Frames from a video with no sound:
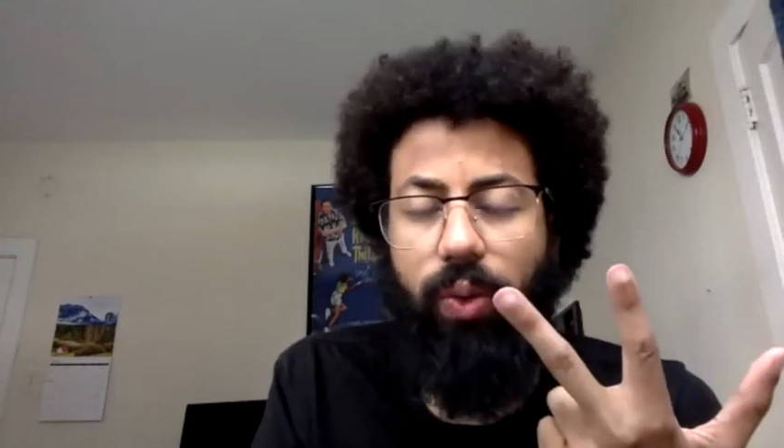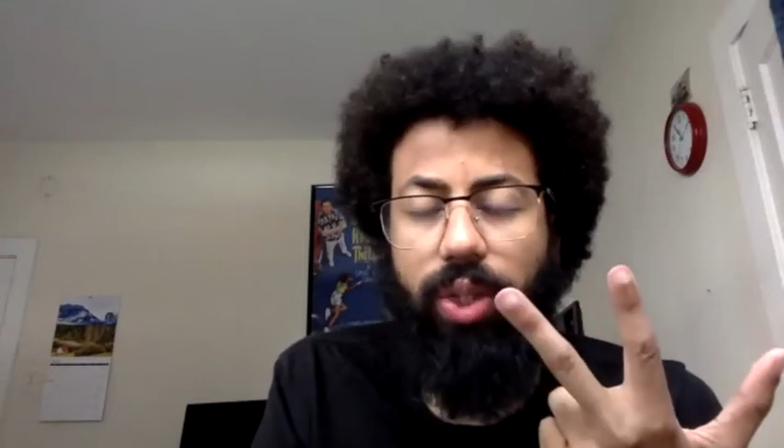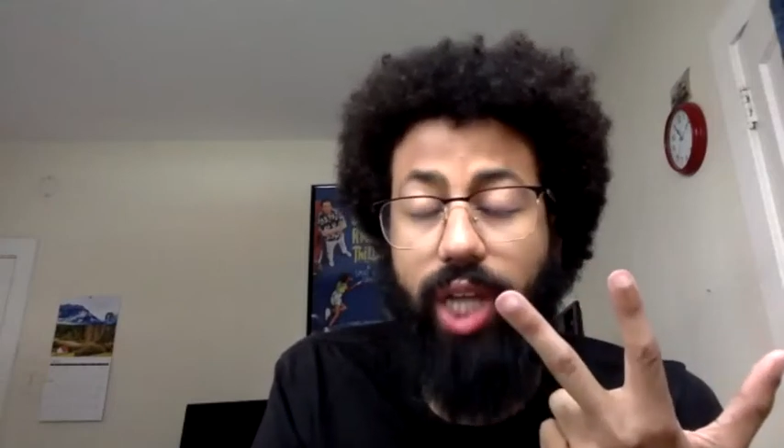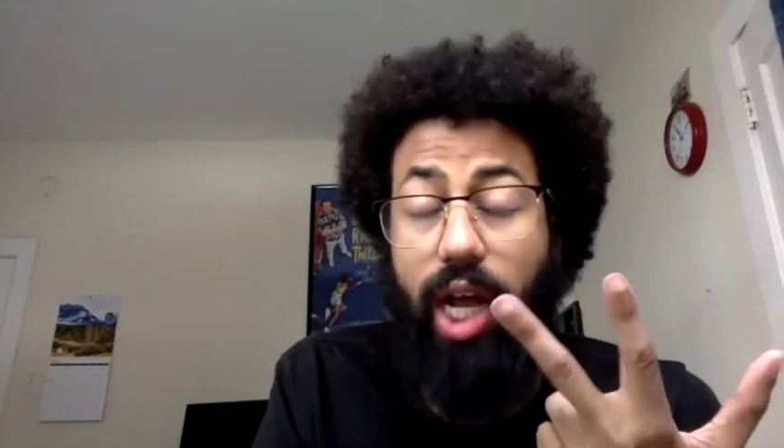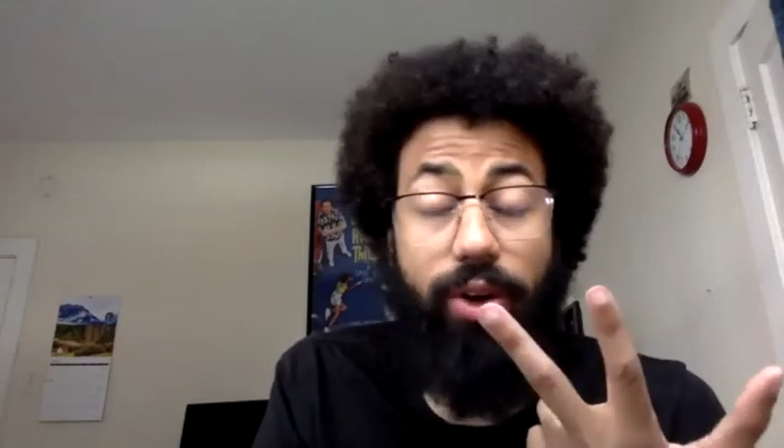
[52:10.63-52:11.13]

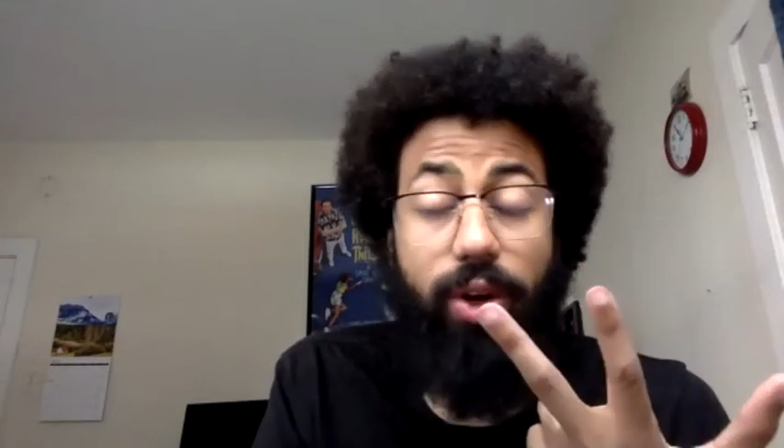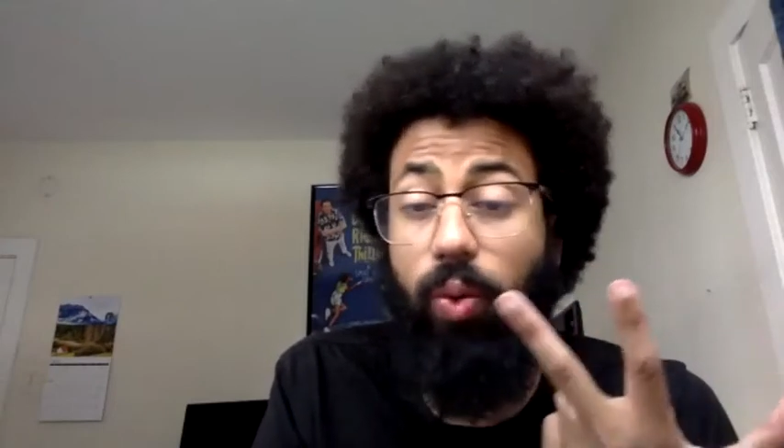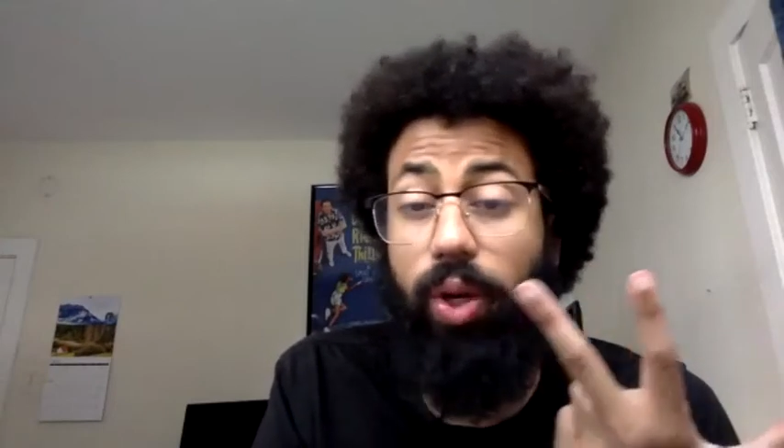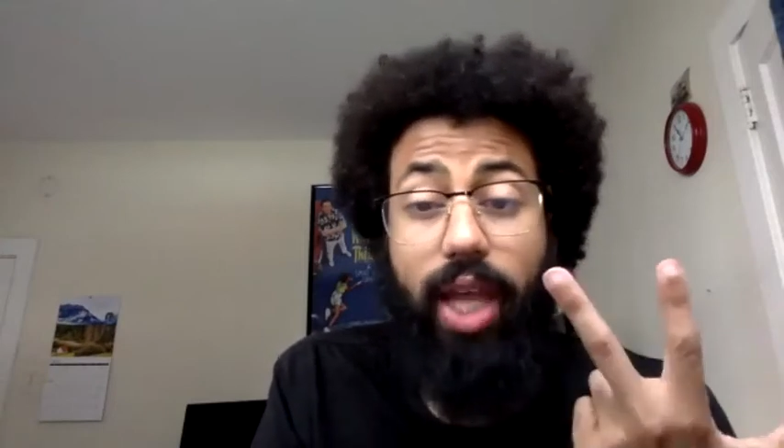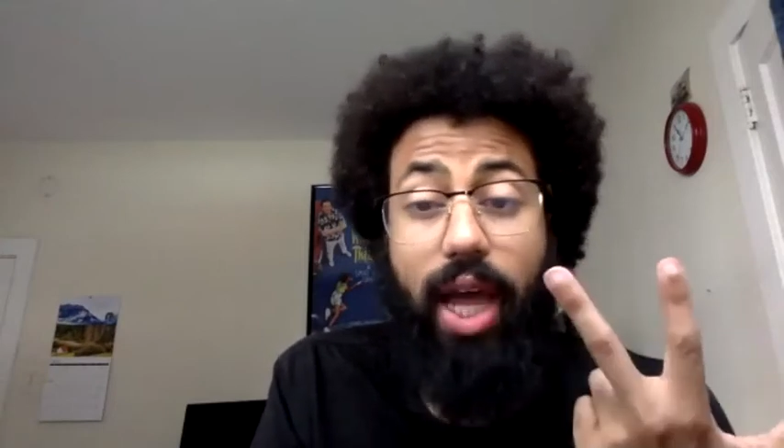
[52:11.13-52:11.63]
which I don't know
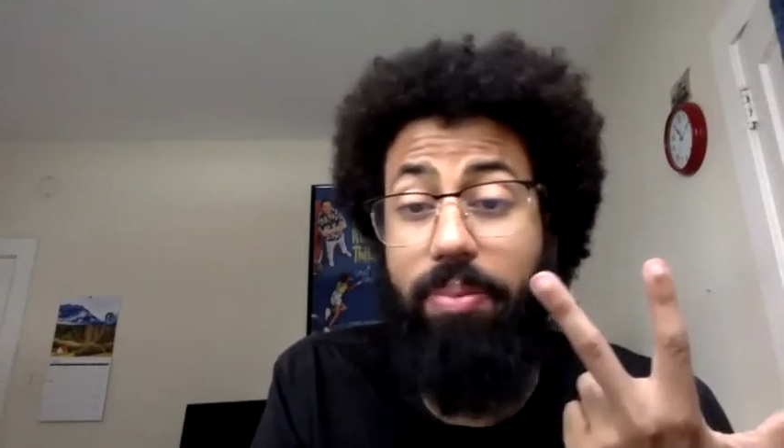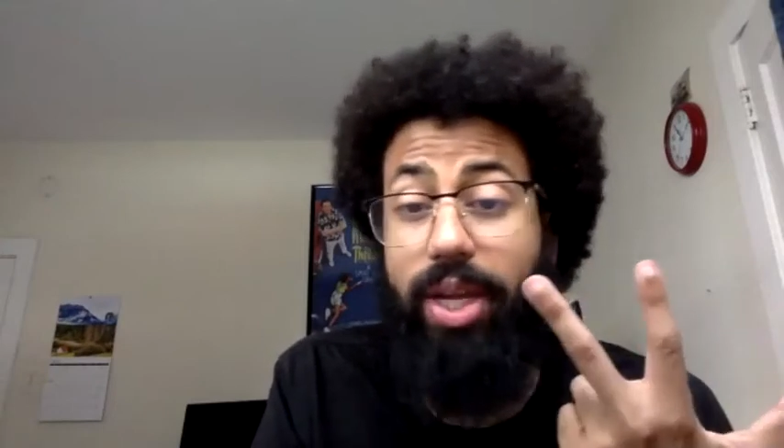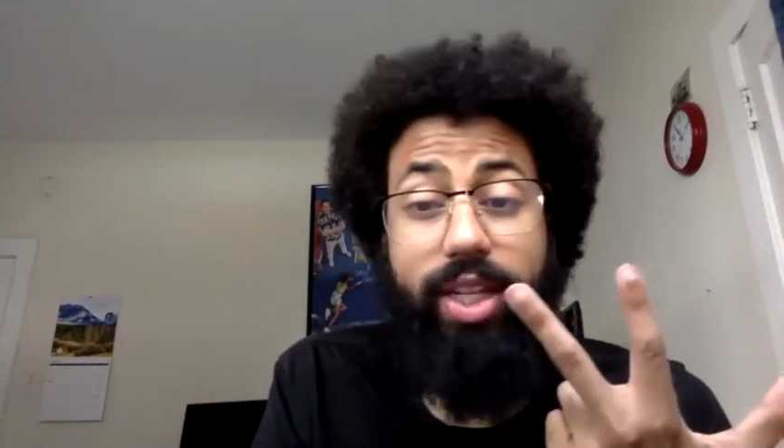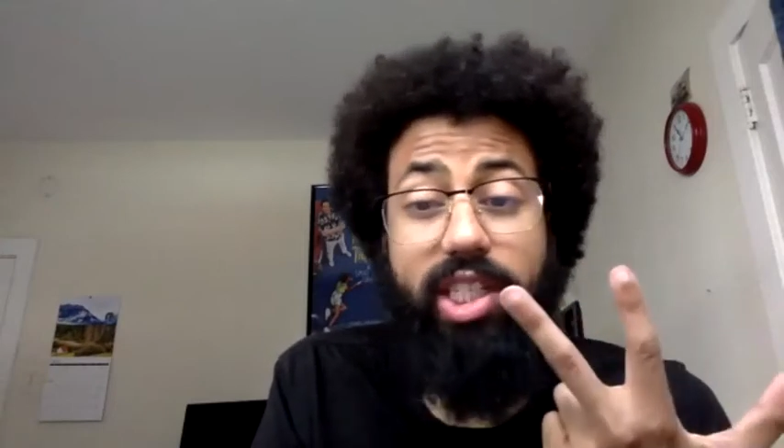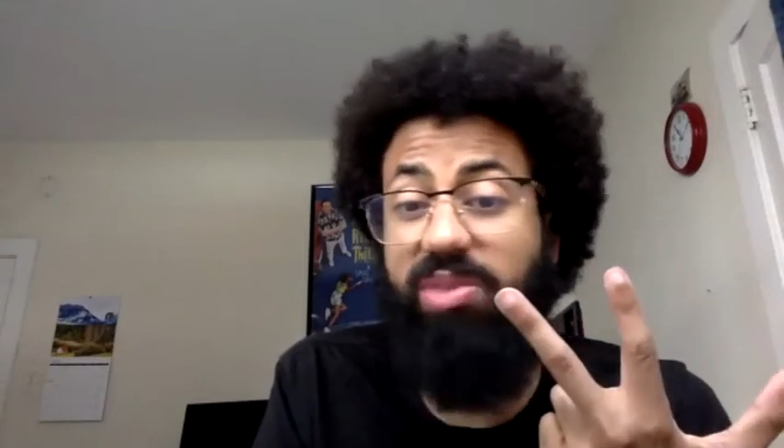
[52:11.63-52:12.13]
what that
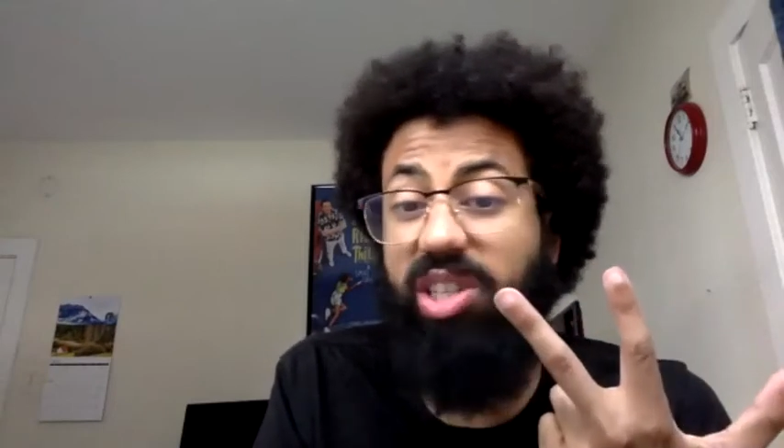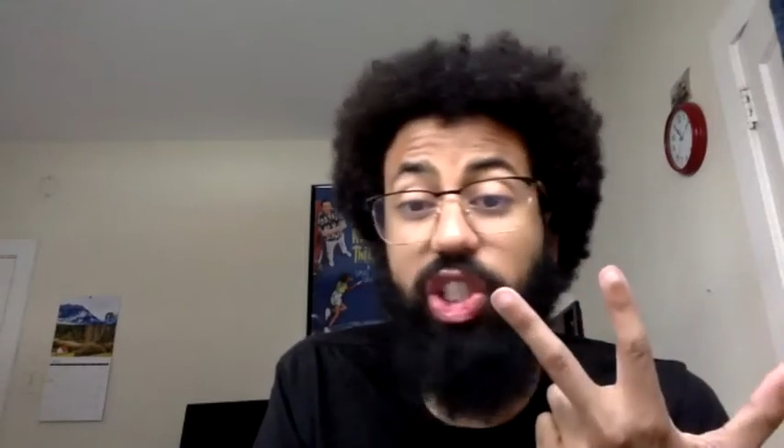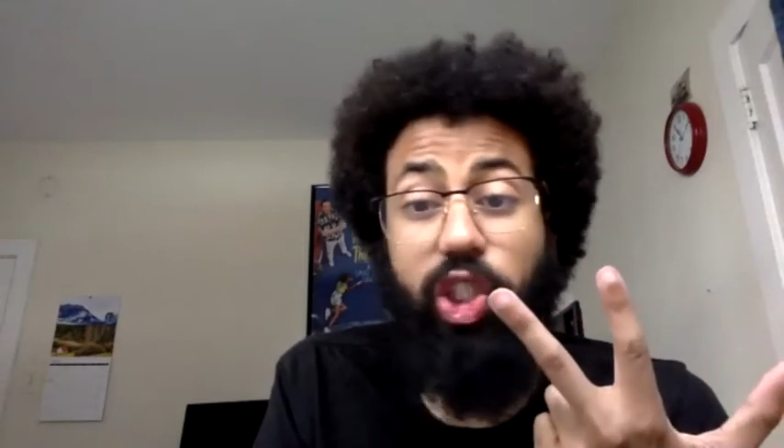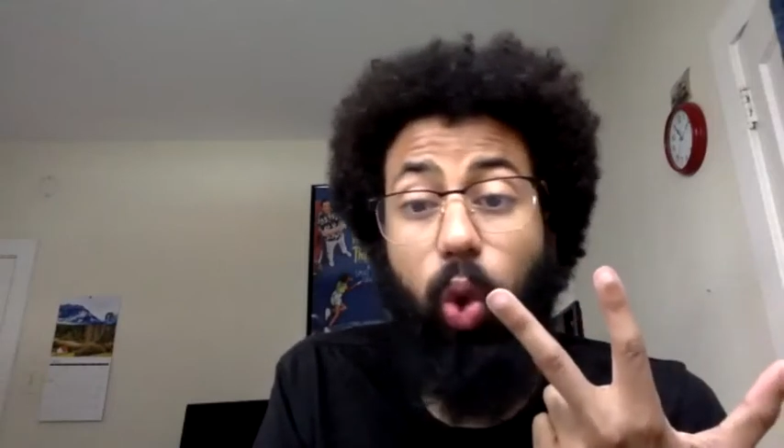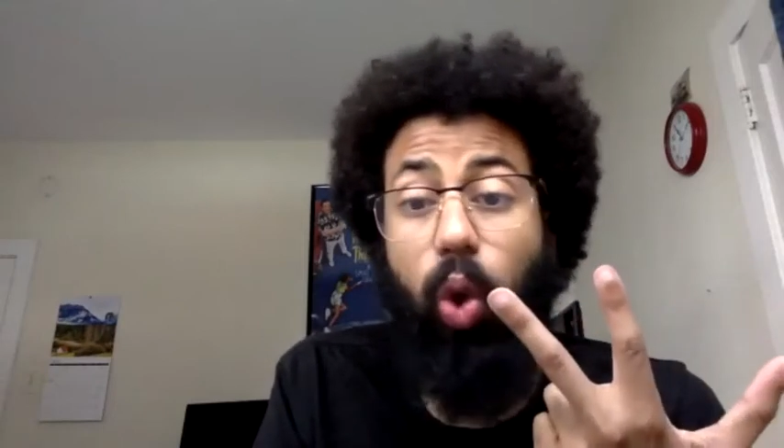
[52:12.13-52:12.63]
means, but
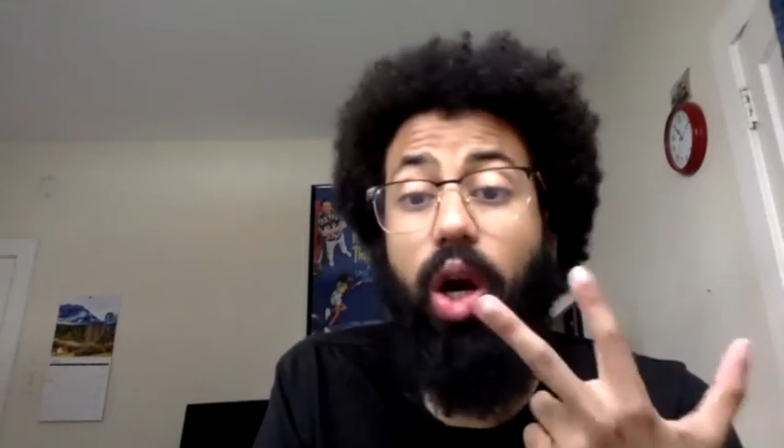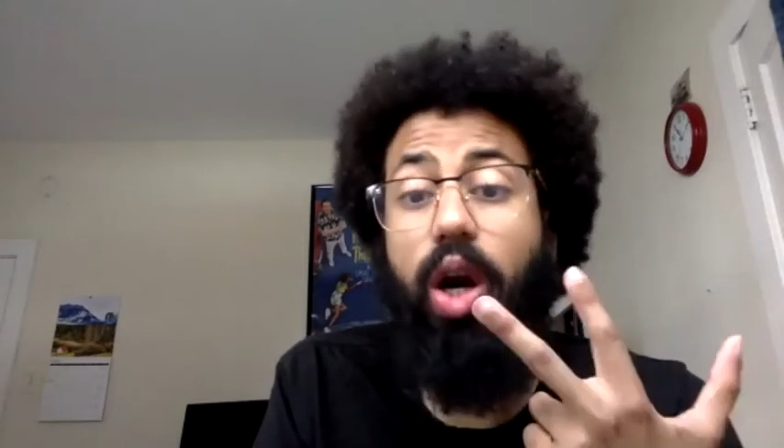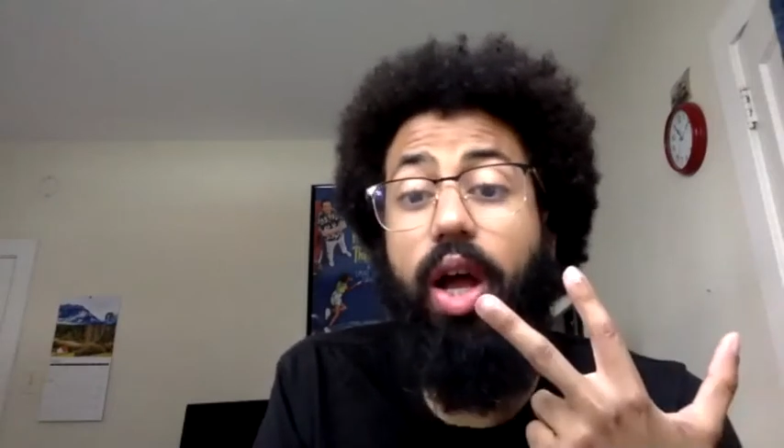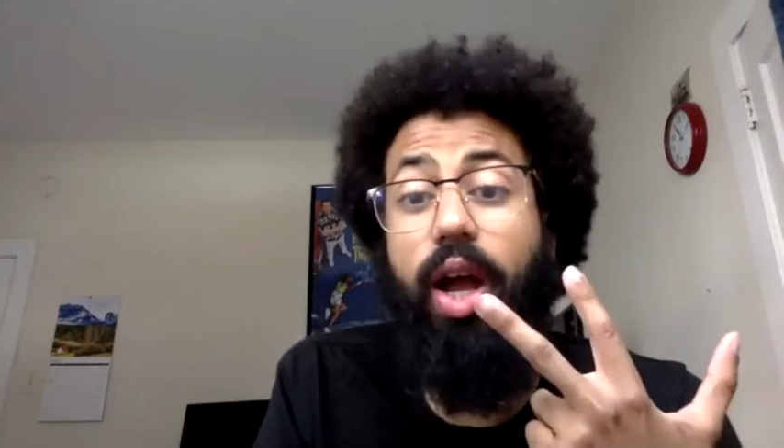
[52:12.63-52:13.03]
sure.